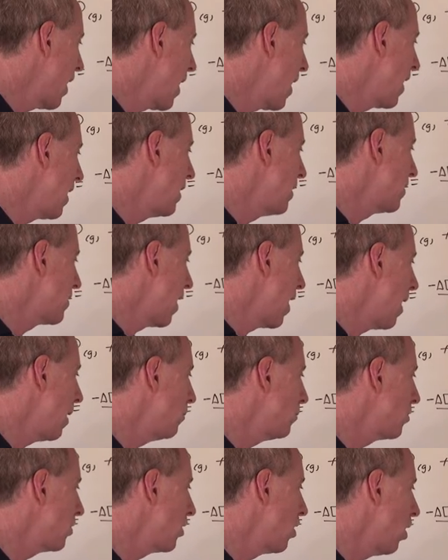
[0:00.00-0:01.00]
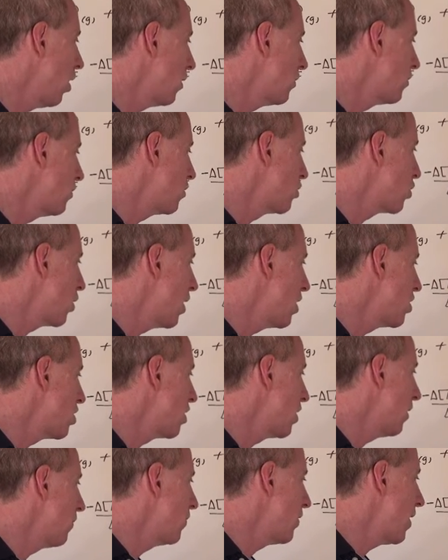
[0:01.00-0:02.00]
K times the
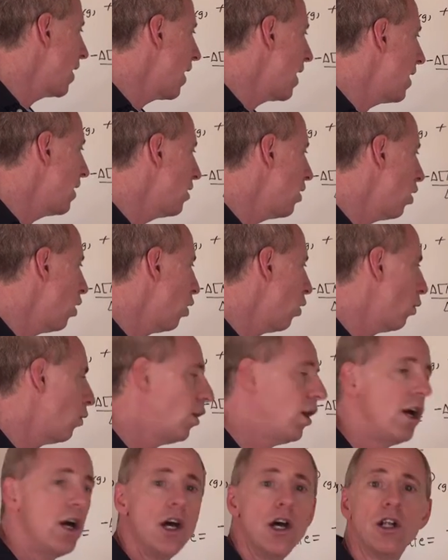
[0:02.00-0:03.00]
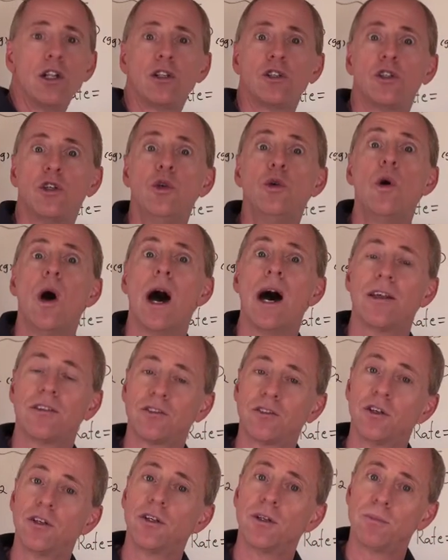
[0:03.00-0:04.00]
concentration of the NO to a
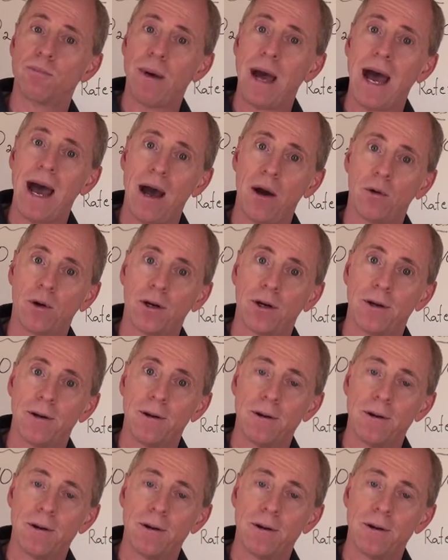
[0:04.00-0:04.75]
certain power.